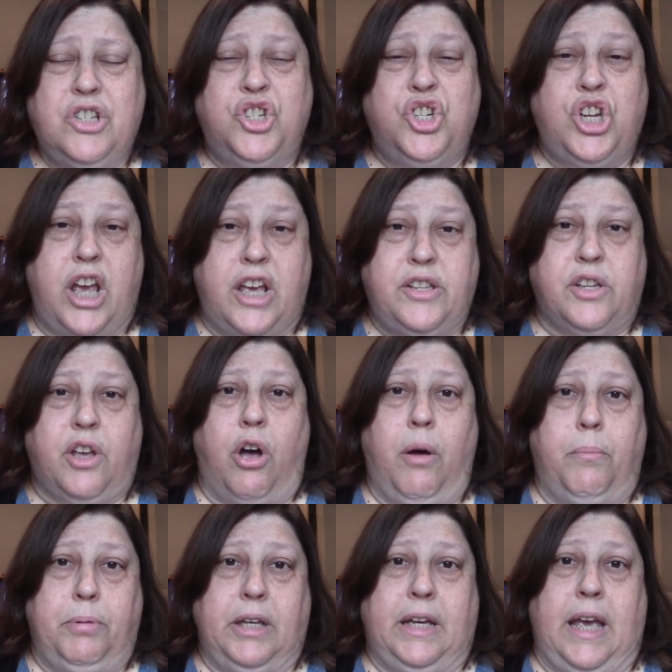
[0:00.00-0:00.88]
Chase
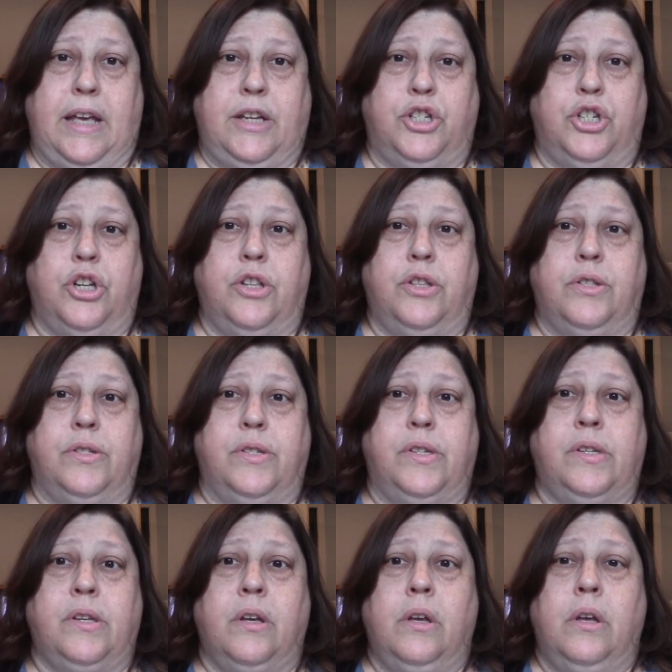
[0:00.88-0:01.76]

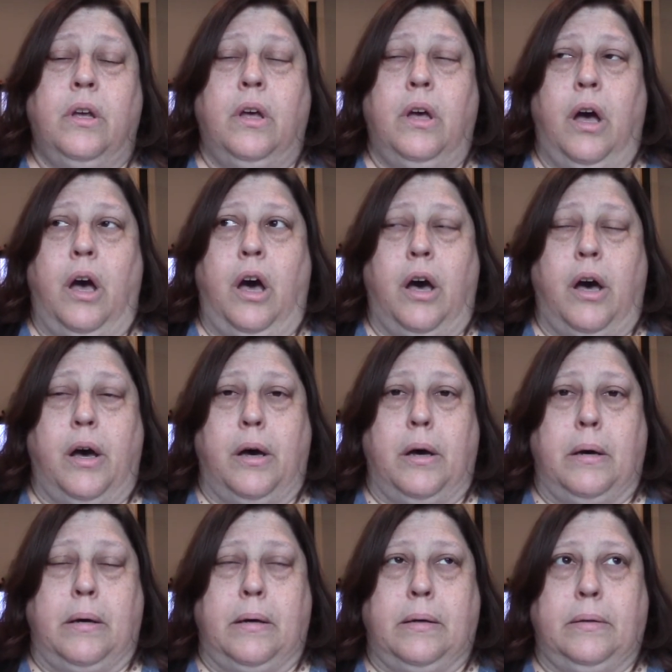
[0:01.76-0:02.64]
Complications
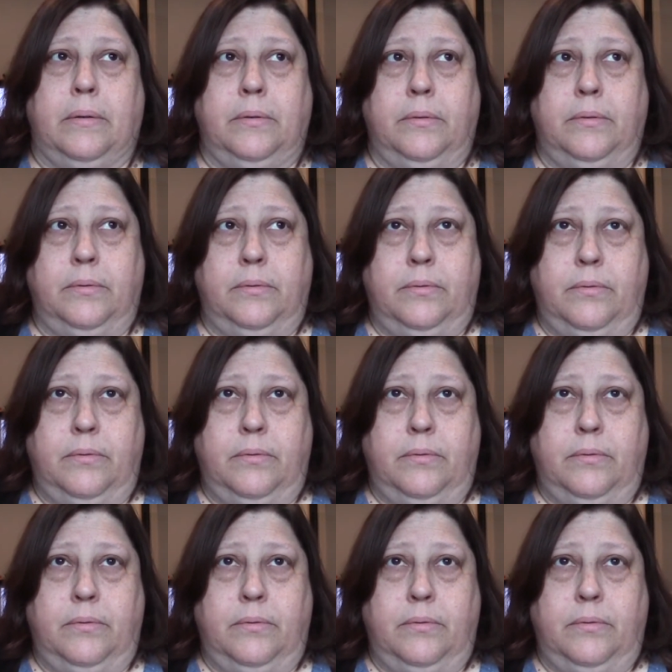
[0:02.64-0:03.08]
roll